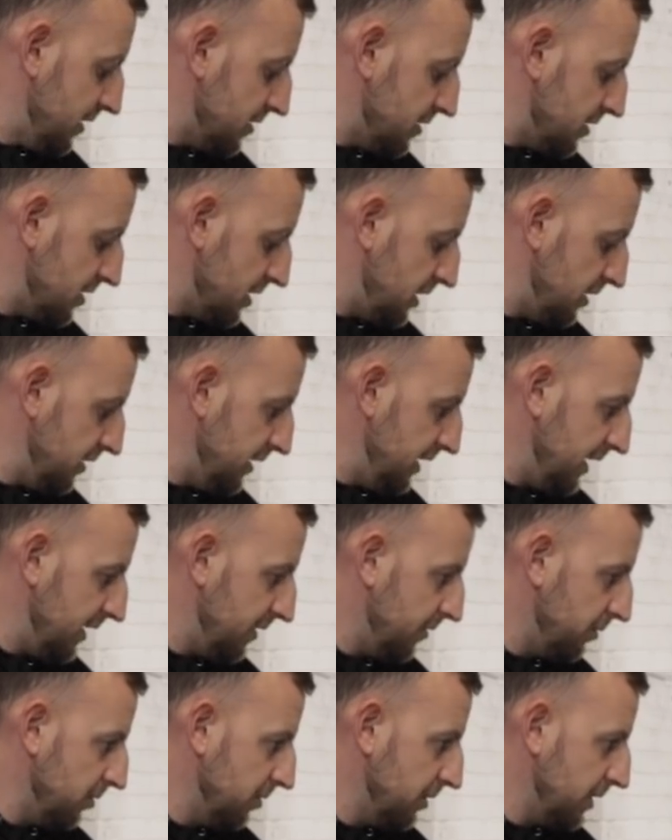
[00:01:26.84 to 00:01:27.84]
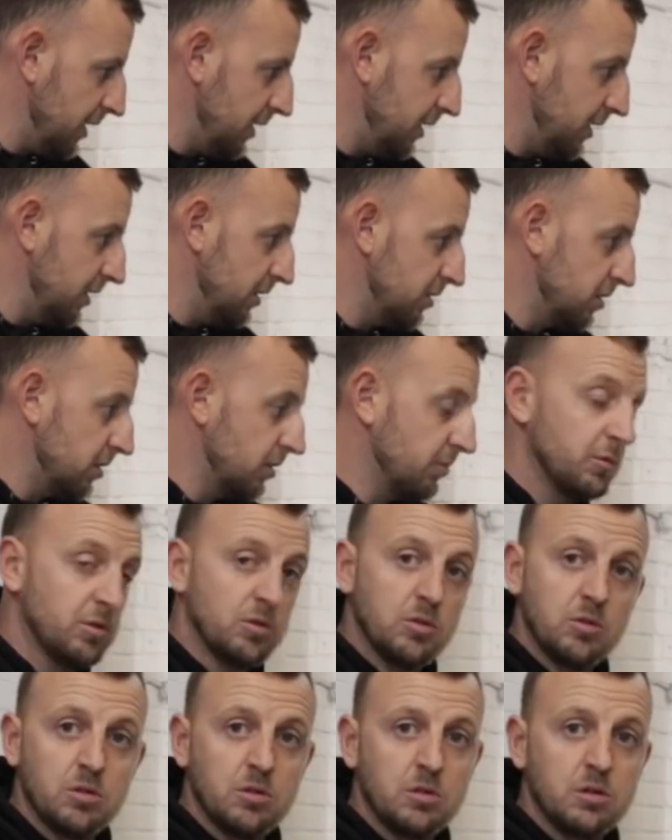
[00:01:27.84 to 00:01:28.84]
So yeah, we'll get into
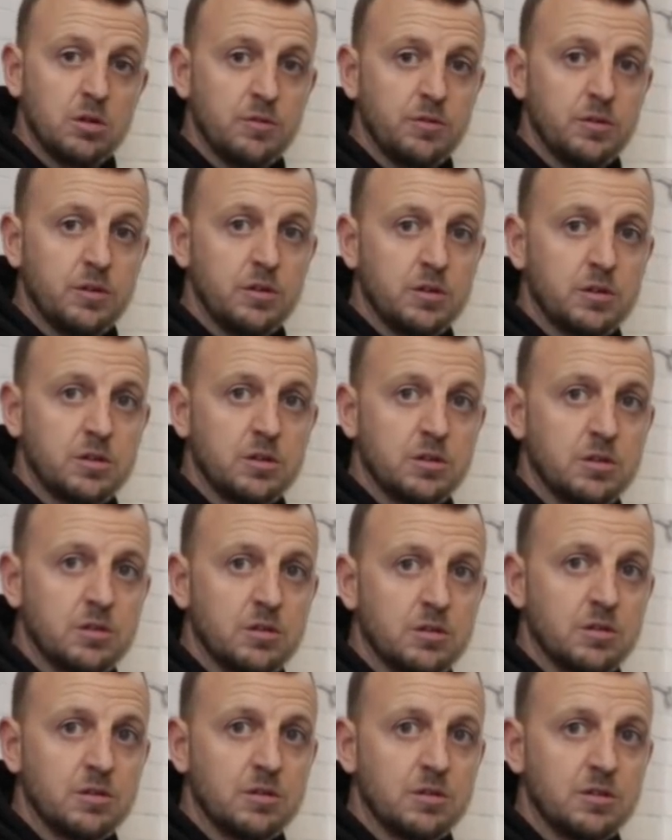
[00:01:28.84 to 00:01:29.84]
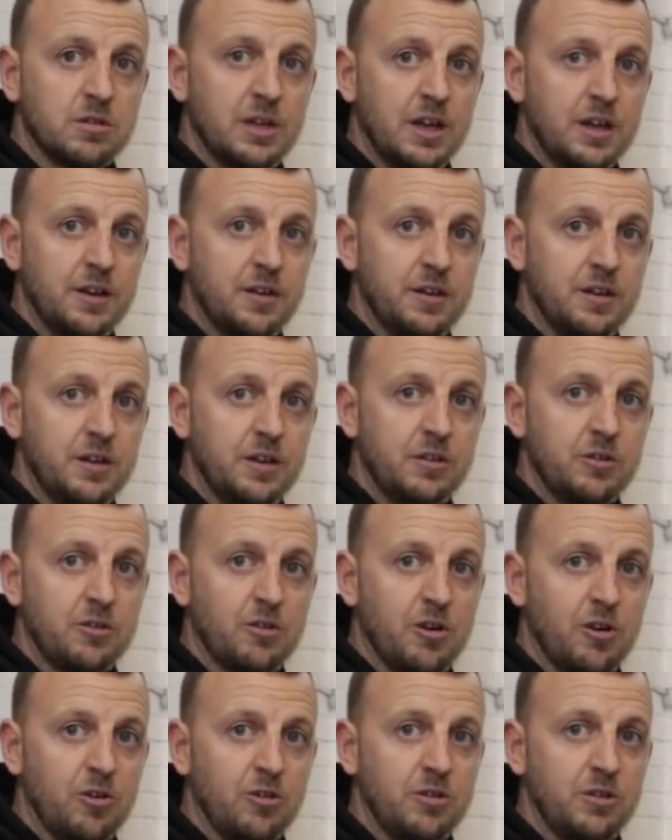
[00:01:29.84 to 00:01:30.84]
more of us sanding,
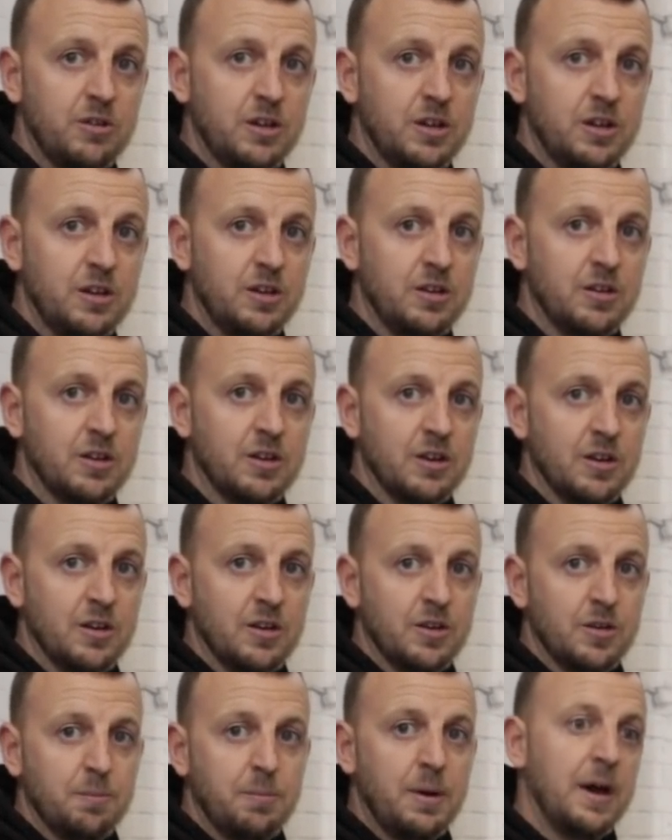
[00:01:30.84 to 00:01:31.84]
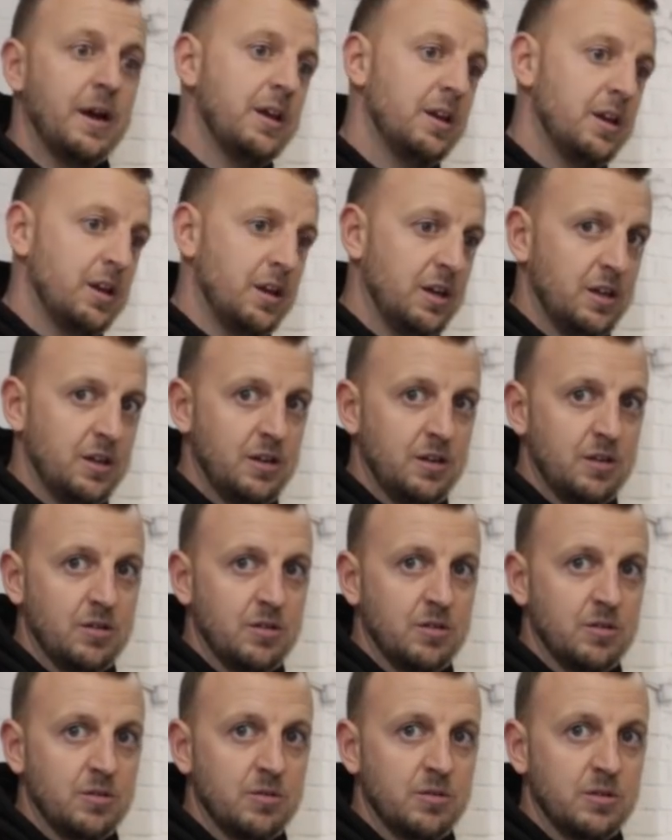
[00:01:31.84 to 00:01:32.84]
grinding, painting,
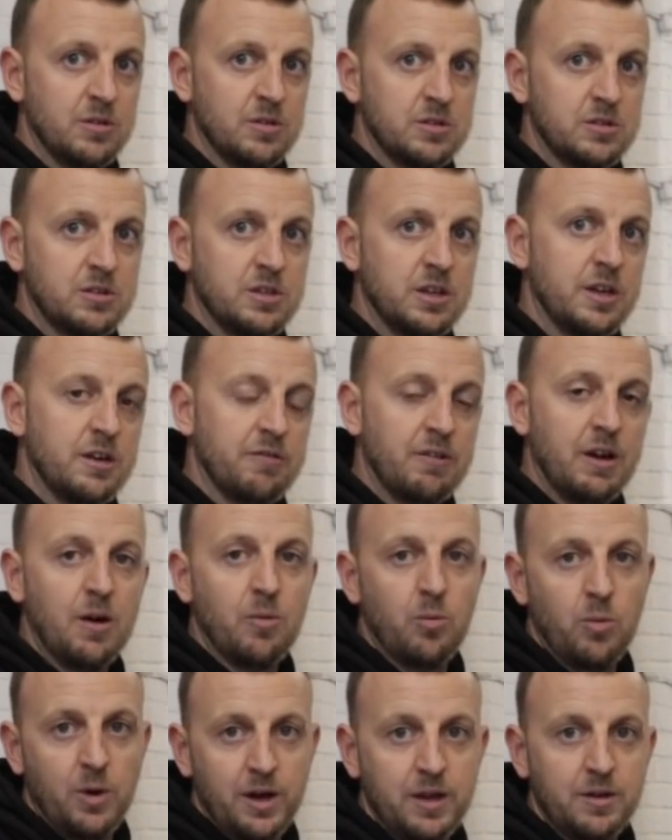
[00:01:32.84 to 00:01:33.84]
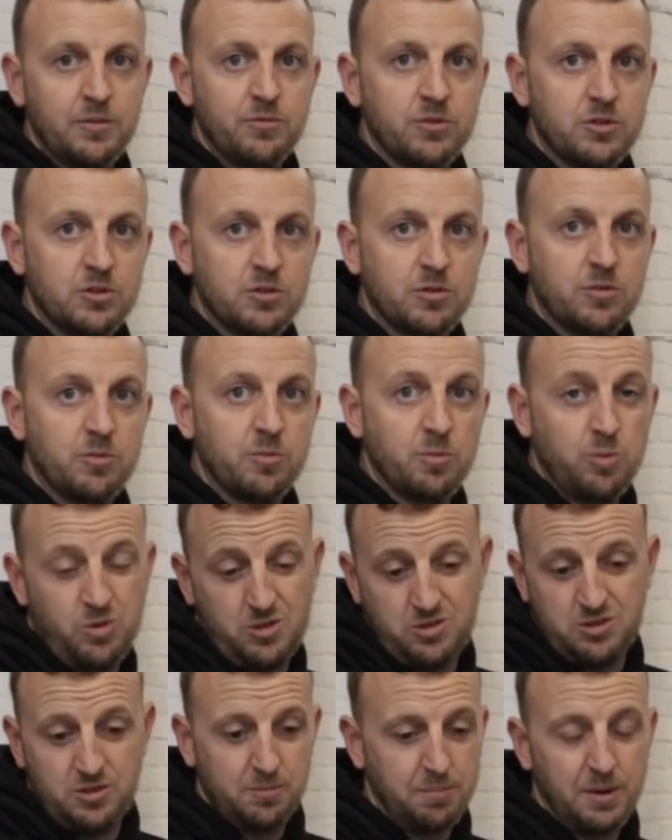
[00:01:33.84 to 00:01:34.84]
sitting around waiting for stuff,
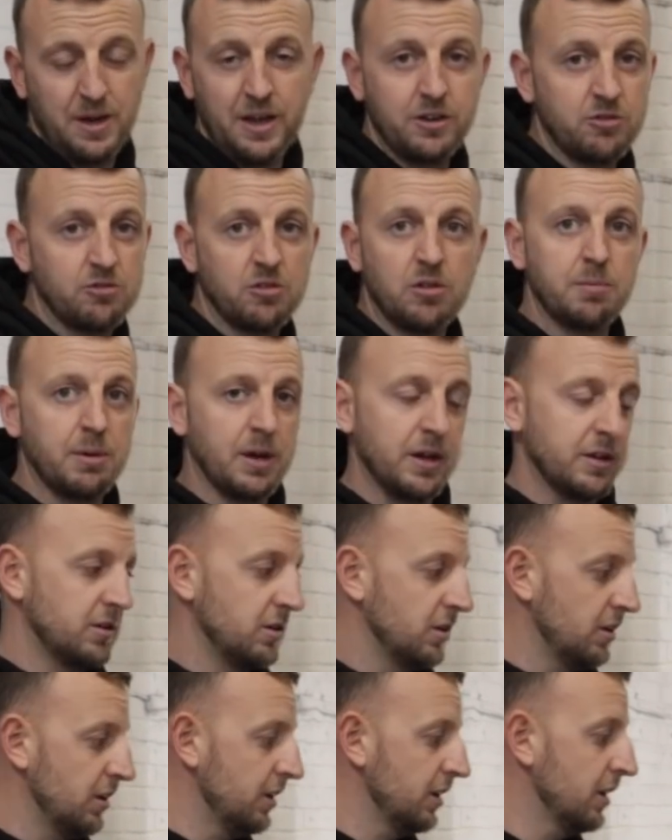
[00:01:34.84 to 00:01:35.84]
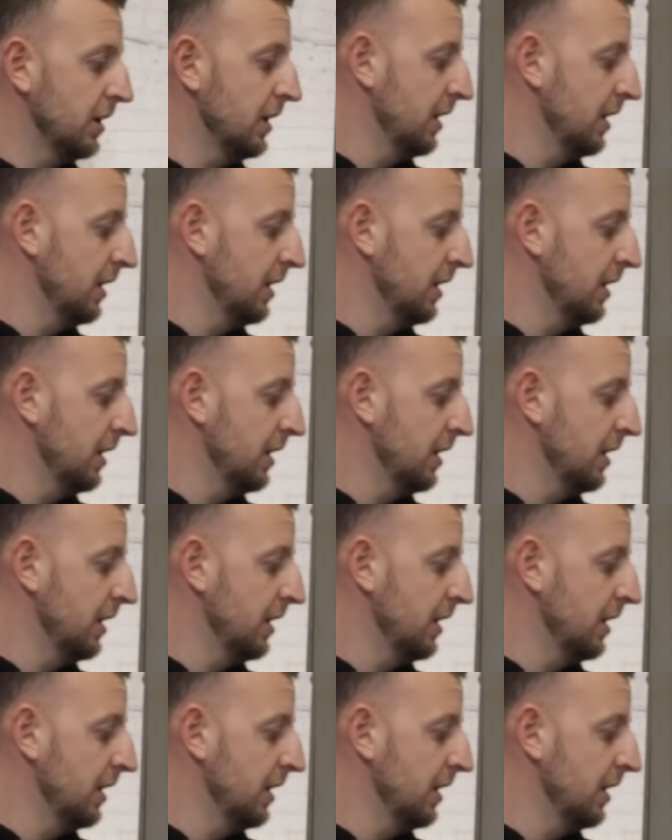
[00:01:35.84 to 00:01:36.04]
watching paint dry basically.